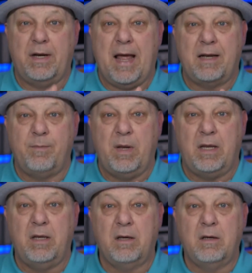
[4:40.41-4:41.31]
It had to
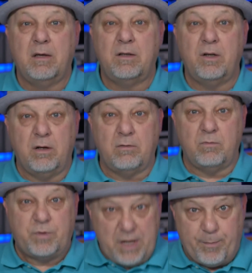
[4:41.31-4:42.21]
be
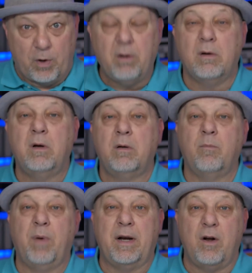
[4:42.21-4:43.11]
cheaper,
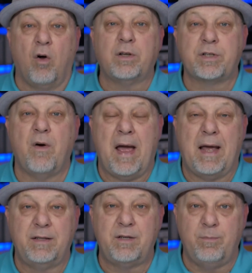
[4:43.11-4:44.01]
but it also
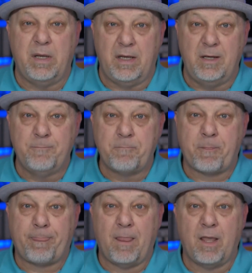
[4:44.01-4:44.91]
had to be
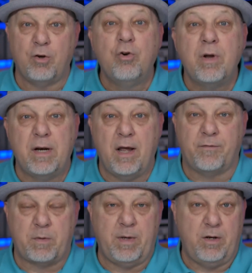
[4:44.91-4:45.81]
good
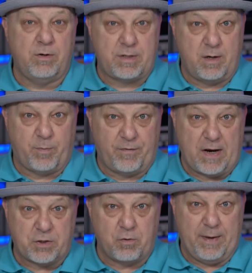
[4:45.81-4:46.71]
enough to be used in a
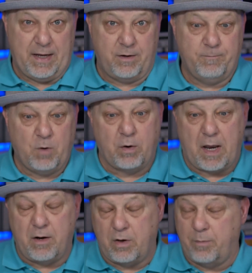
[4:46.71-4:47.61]
professional manner, or
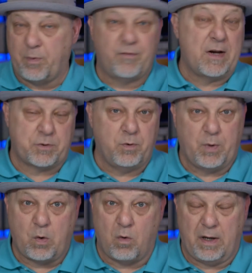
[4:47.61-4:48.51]
in a professional
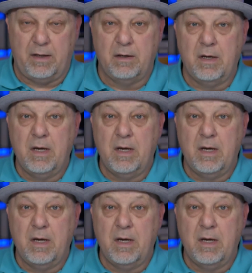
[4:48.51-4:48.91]
recording.